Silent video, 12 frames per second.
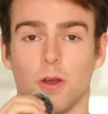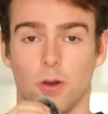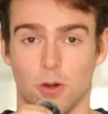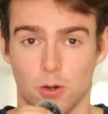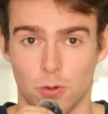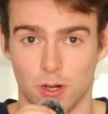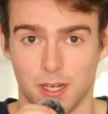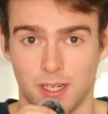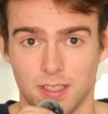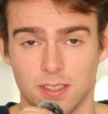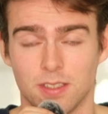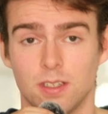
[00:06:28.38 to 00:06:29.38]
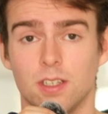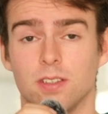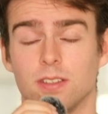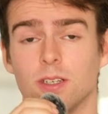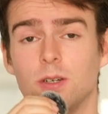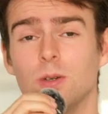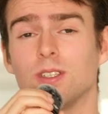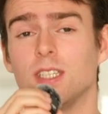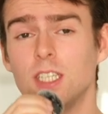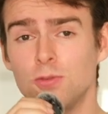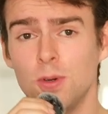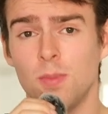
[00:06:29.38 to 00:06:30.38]
All right. So
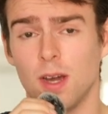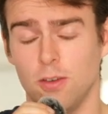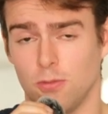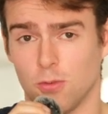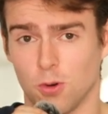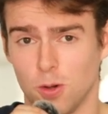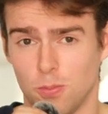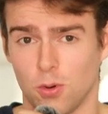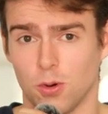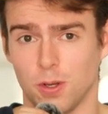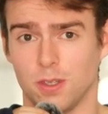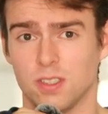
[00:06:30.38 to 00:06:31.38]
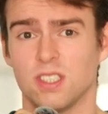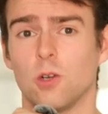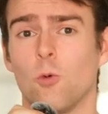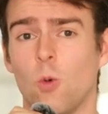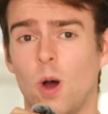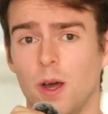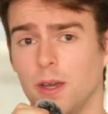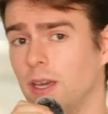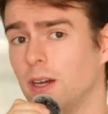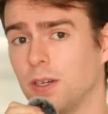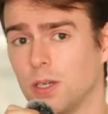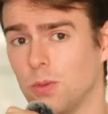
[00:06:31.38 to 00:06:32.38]
these were my 4 points why
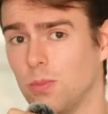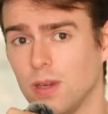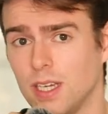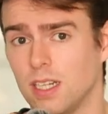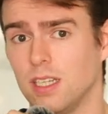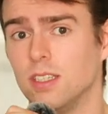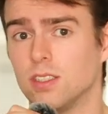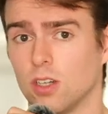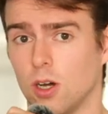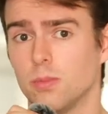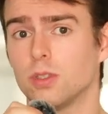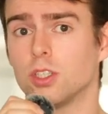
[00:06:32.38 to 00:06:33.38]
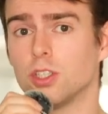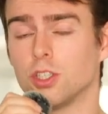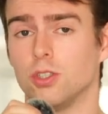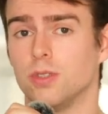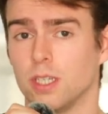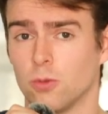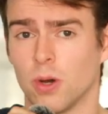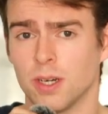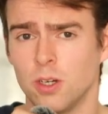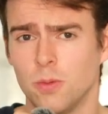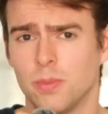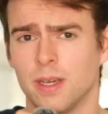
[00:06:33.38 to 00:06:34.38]
I completely stopped shooting wide
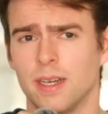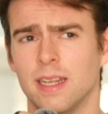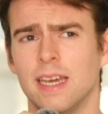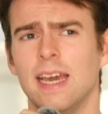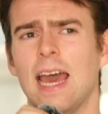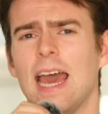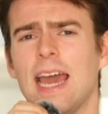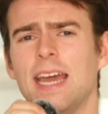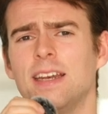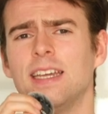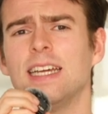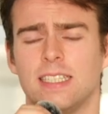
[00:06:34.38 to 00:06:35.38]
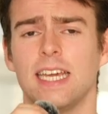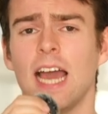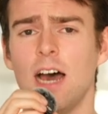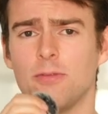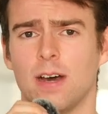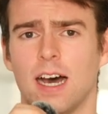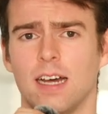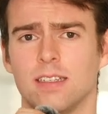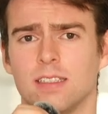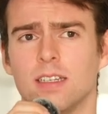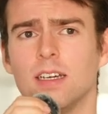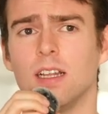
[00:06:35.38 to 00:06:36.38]
open, and they have had
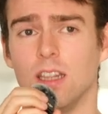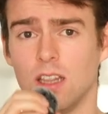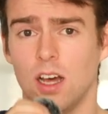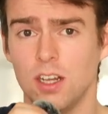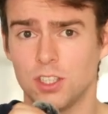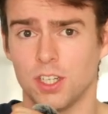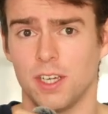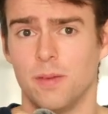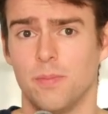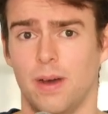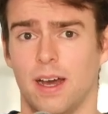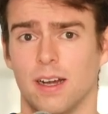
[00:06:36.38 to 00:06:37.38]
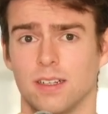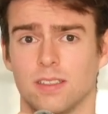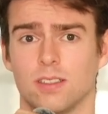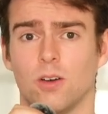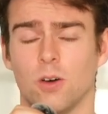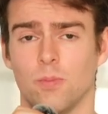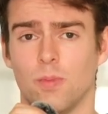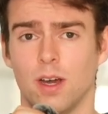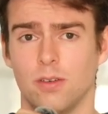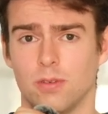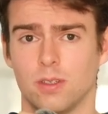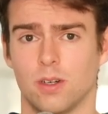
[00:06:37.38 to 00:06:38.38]
larger impacts on my
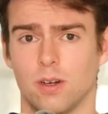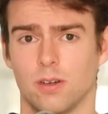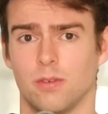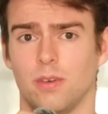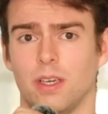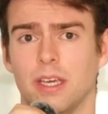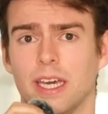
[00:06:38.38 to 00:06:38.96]
photography